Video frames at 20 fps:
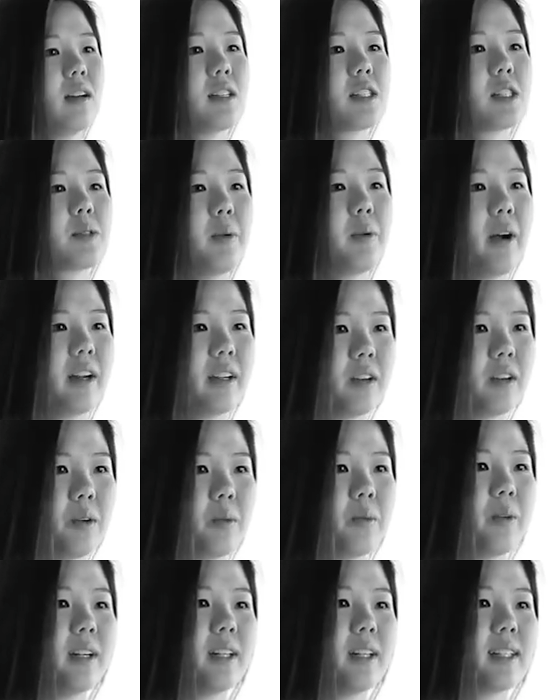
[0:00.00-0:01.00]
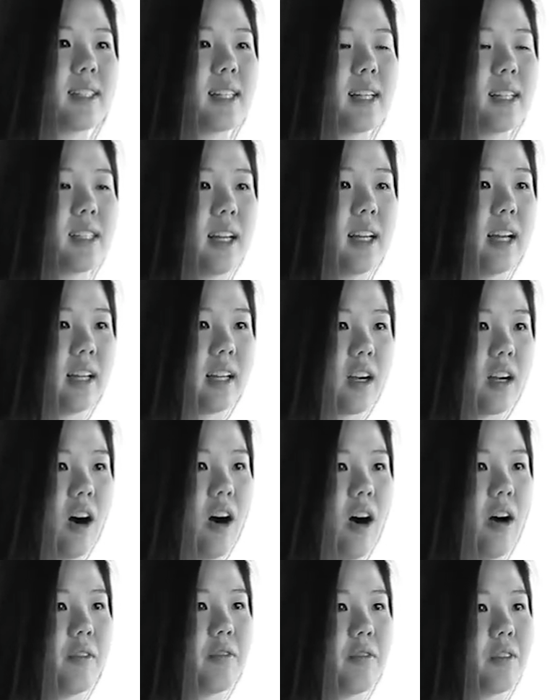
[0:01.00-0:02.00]
Spreading her wings and taking
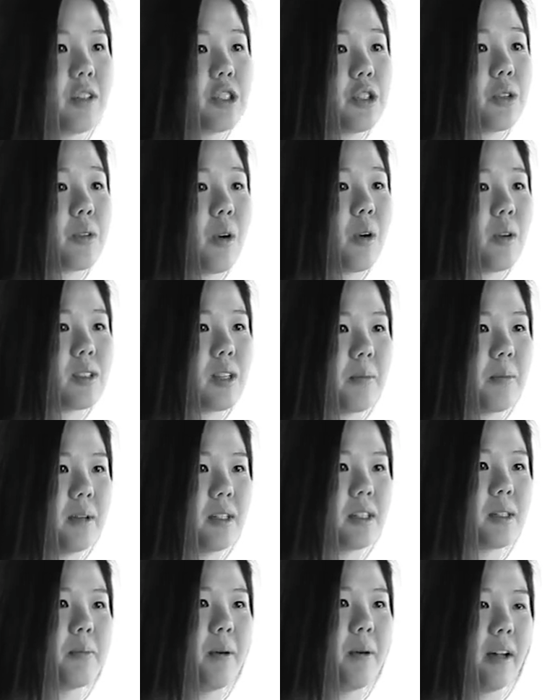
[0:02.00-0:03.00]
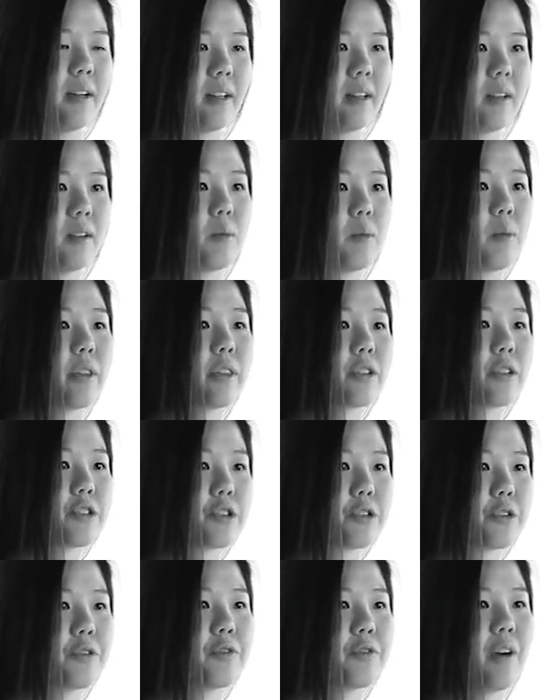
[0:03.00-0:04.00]
off, she grows up independent, with the
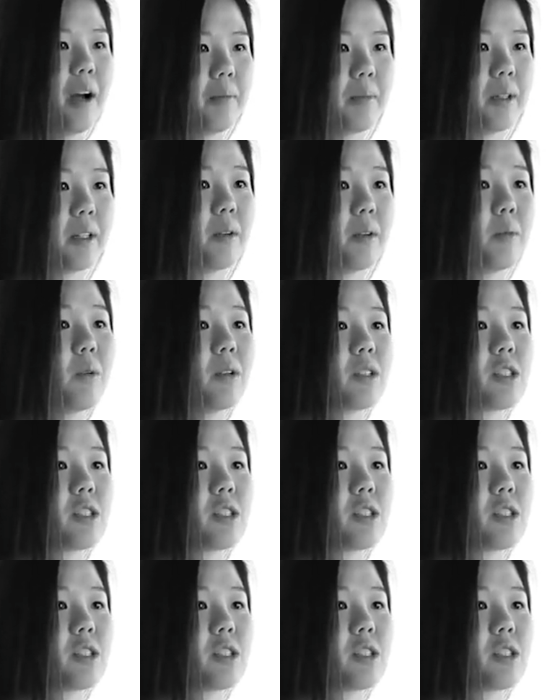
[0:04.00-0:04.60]
true family, one